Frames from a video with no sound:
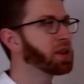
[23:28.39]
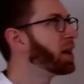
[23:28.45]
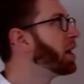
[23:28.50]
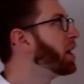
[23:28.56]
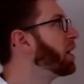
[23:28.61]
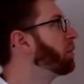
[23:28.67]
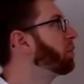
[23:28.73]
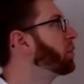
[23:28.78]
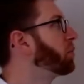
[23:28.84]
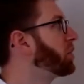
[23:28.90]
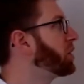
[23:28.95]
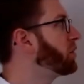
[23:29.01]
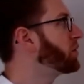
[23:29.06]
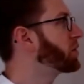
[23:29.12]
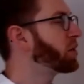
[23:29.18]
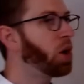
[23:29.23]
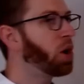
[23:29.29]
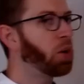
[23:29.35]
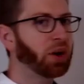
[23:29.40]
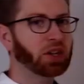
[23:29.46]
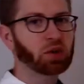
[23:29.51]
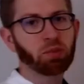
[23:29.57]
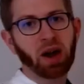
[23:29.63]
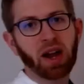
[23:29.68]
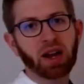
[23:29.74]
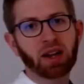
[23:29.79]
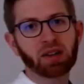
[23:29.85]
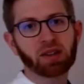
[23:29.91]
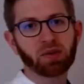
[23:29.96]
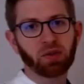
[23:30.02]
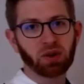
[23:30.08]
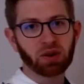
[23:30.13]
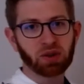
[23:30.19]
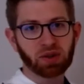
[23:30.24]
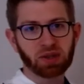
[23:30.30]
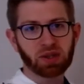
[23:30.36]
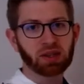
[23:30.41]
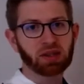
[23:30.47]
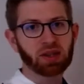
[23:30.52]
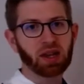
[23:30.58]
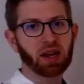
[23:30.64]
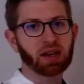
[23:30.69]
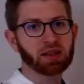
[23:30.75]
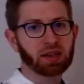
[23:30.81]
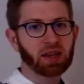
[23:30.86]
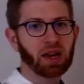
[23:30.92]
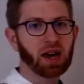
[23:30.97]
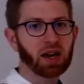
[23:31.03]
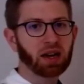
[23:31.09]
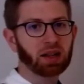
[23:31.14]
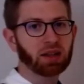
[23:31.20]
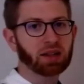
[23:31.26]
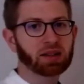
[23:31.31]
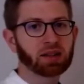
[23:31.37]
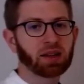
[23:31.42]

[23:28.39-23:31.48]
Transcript: when we use OH minus, for instance, as a catalyst.